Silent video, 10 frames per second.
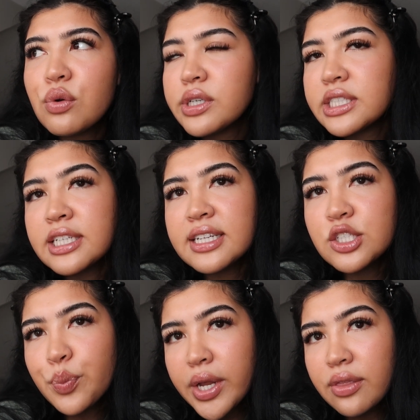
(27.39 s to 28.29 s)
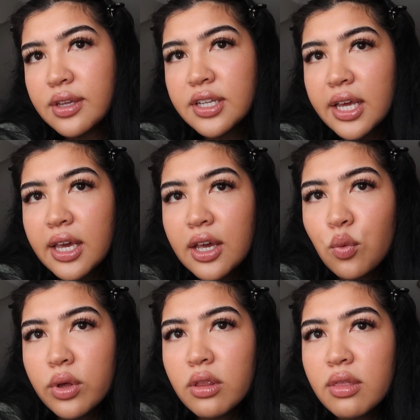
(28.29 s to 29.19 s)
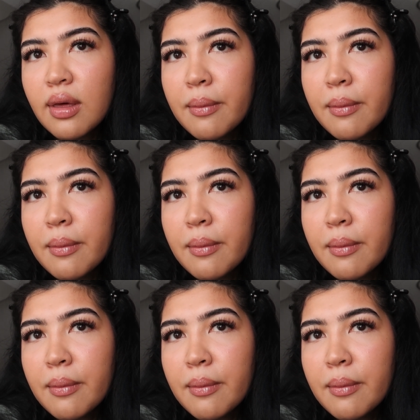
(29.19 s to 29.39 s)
we're just gonna spend the day with